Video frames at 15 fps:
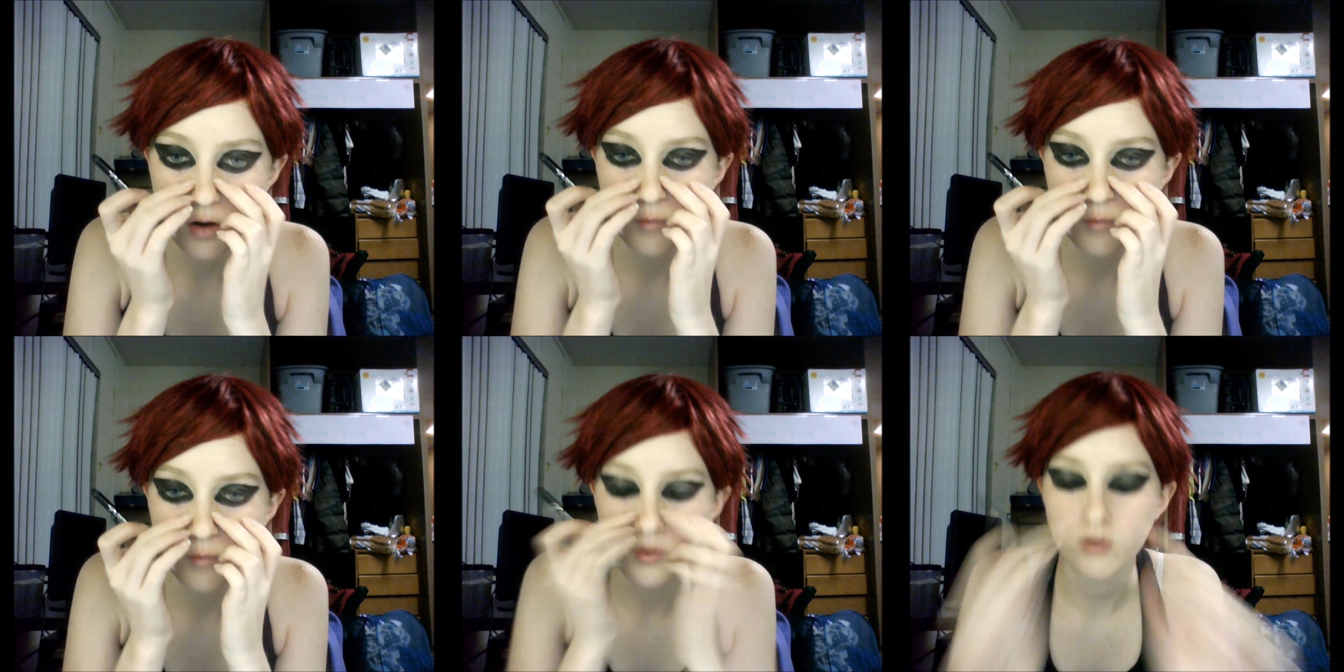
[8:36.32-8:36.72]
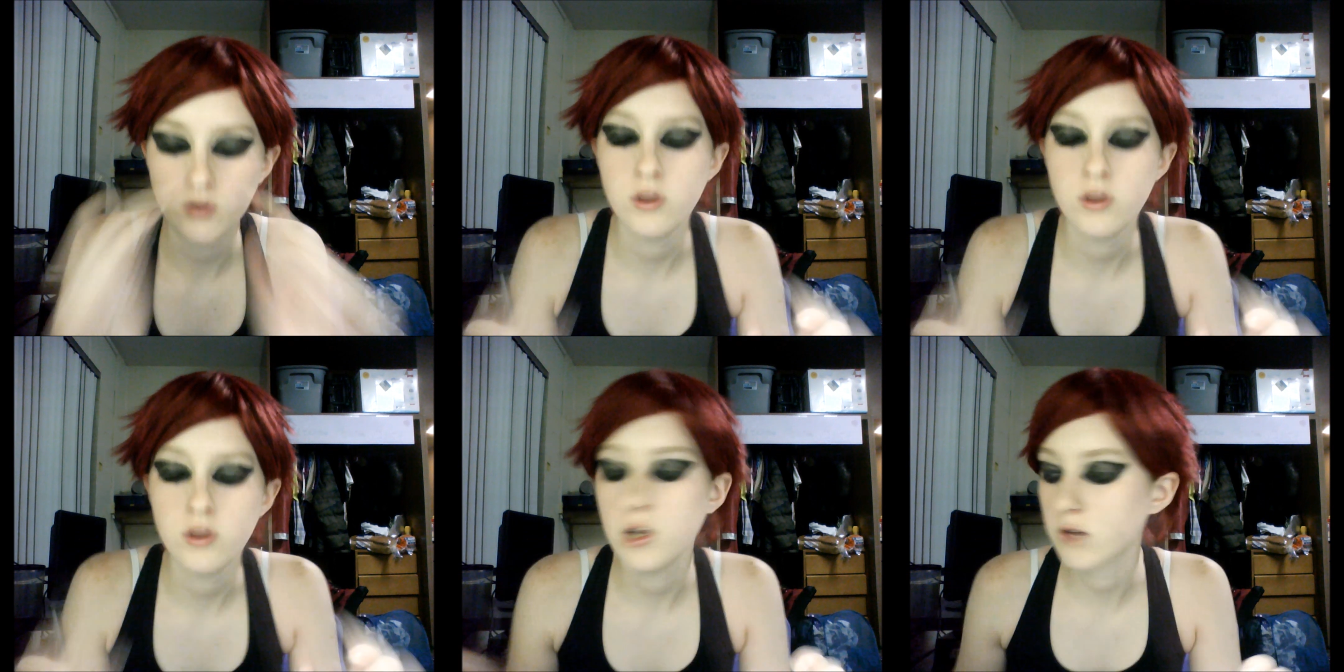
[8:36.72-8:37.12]
The only
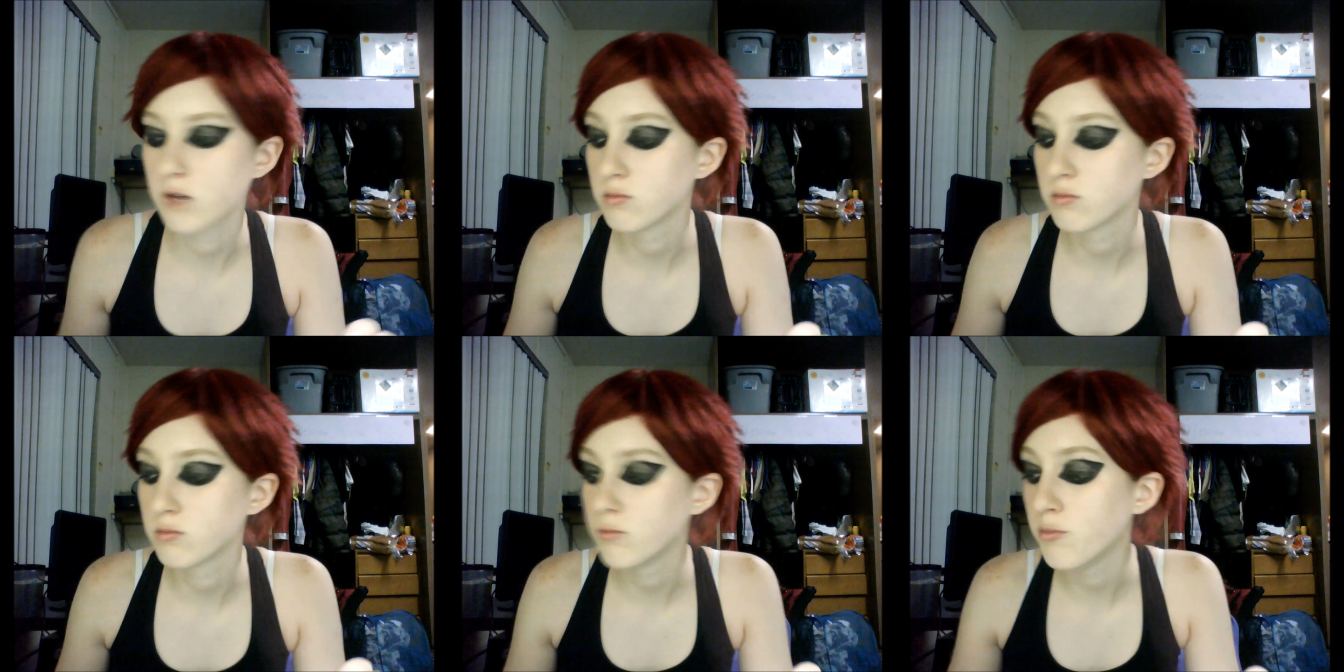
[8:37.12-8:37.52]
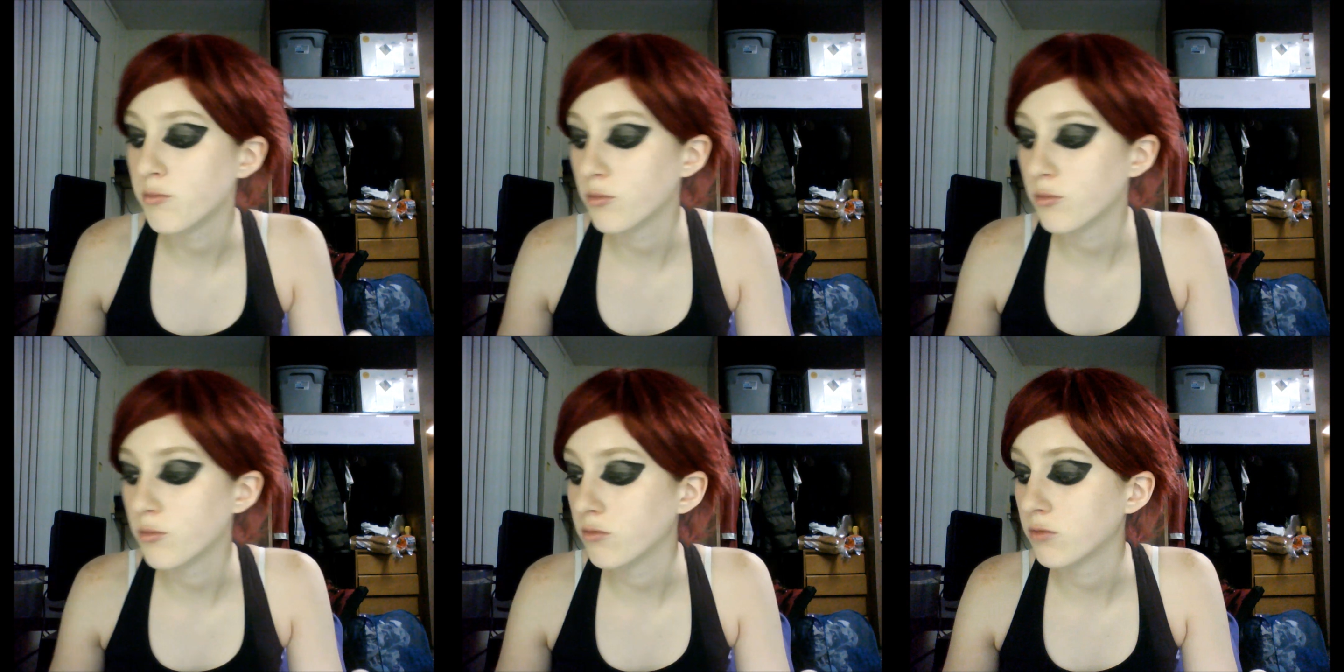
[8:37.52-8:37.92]
thing I
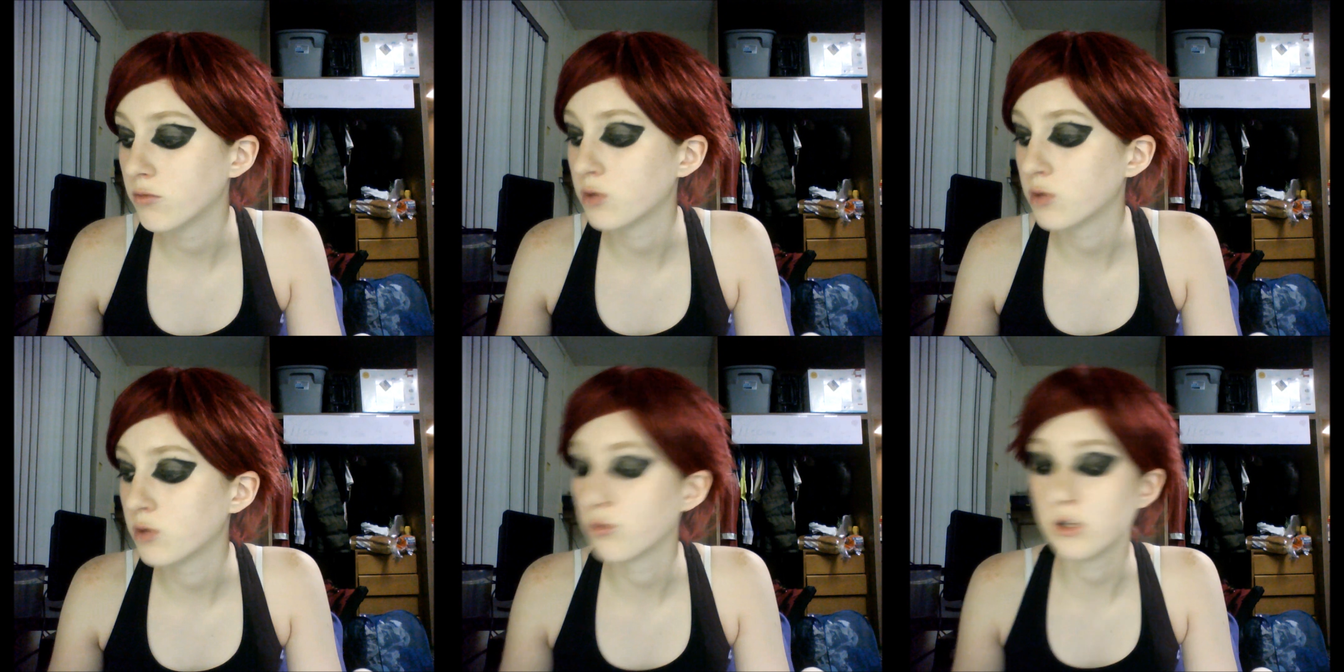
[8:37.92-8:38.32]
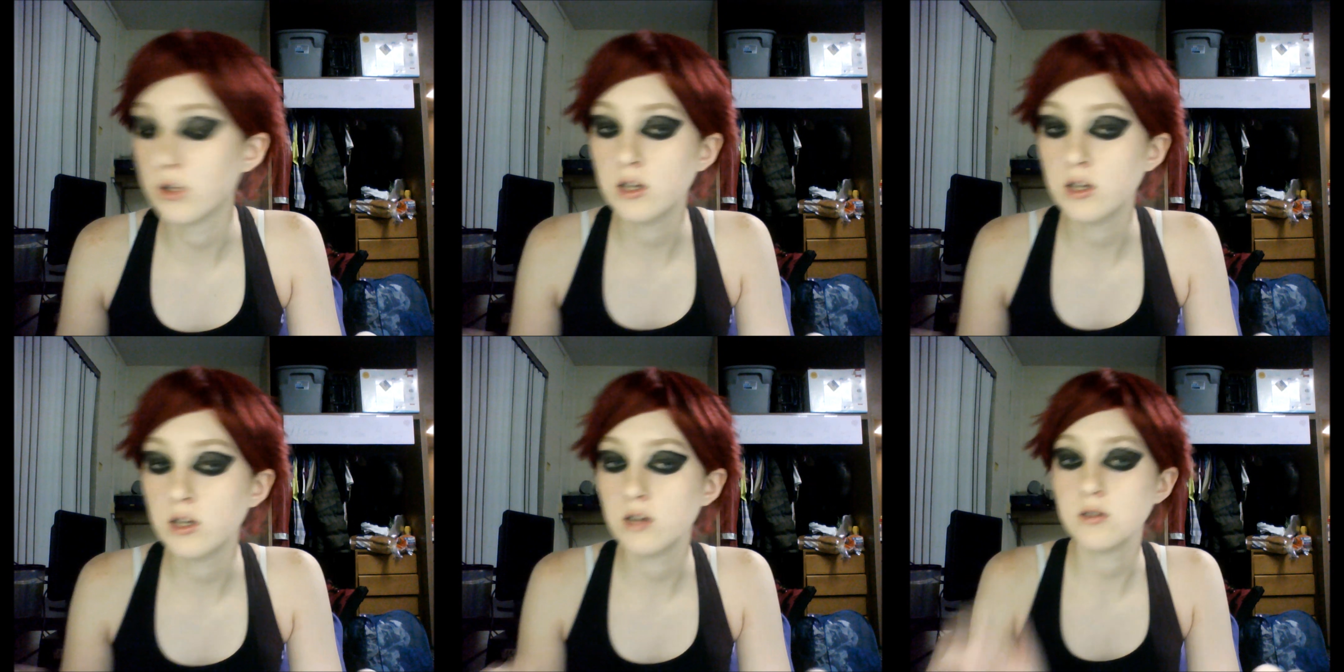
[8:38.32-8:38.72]
would really,
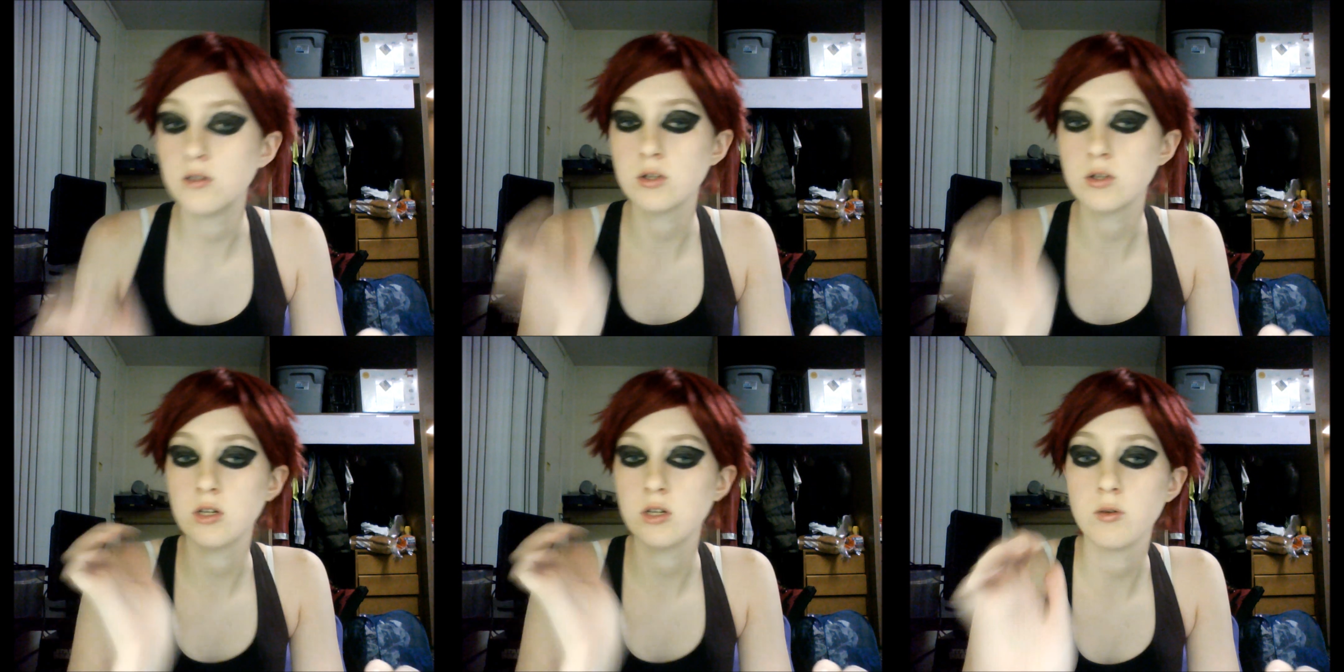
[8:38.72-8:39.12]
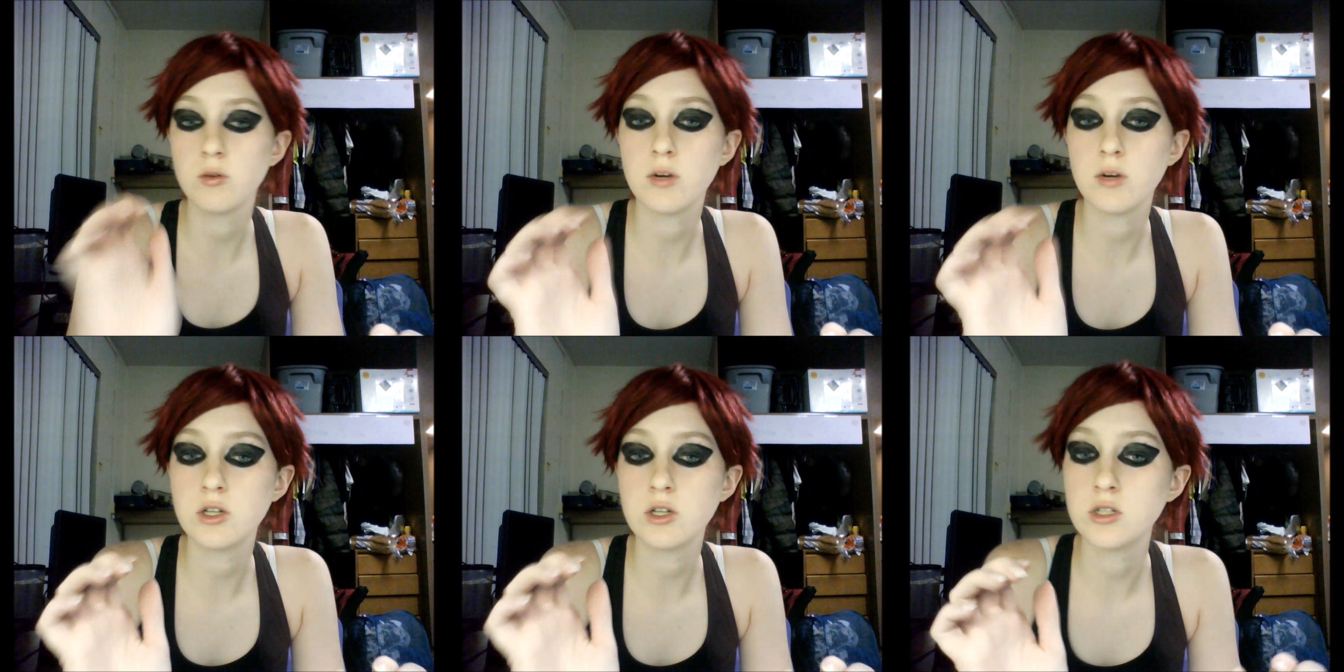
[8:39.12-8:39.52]
especially with what I
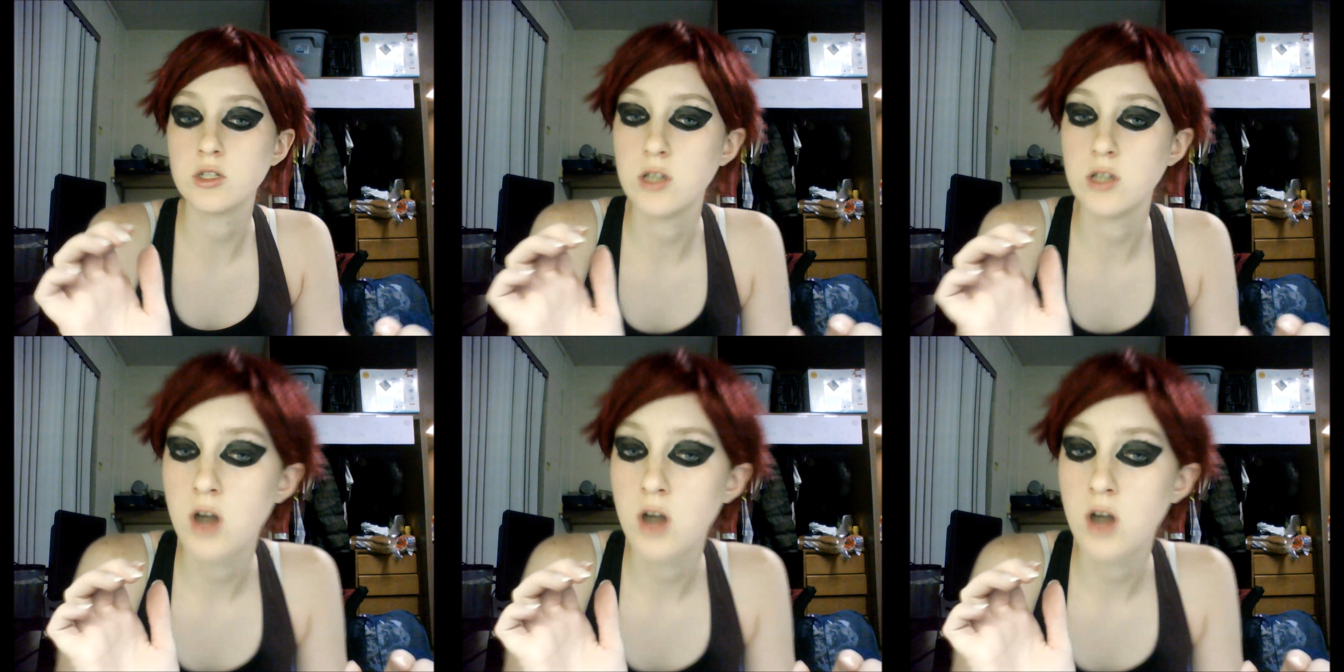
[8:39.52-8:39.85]
just did,